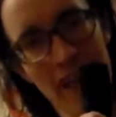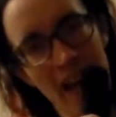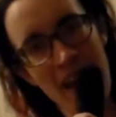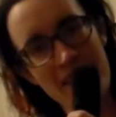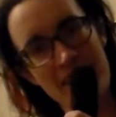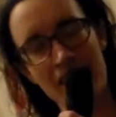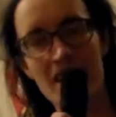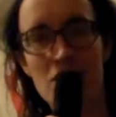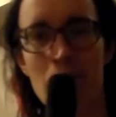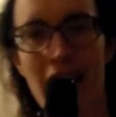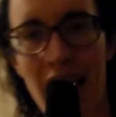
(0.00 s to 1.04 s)
My gays, I
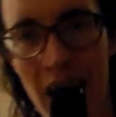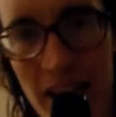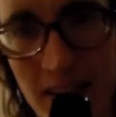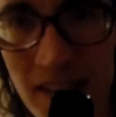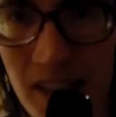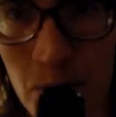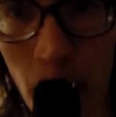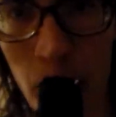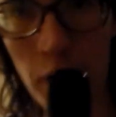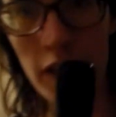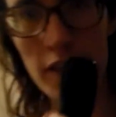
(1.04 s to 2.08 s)
love my gays. It's
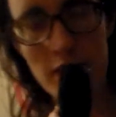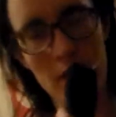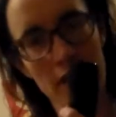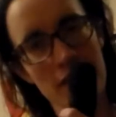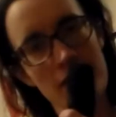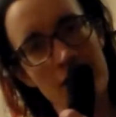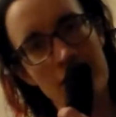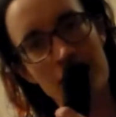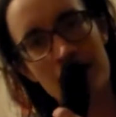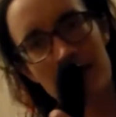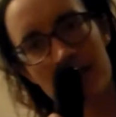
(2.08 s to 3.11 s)
Pride Week, so I can
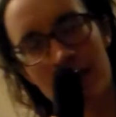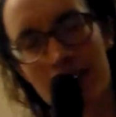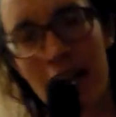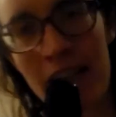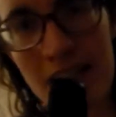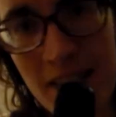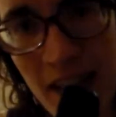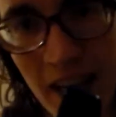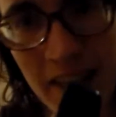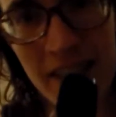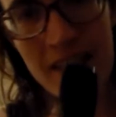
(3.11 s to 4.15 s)
I can say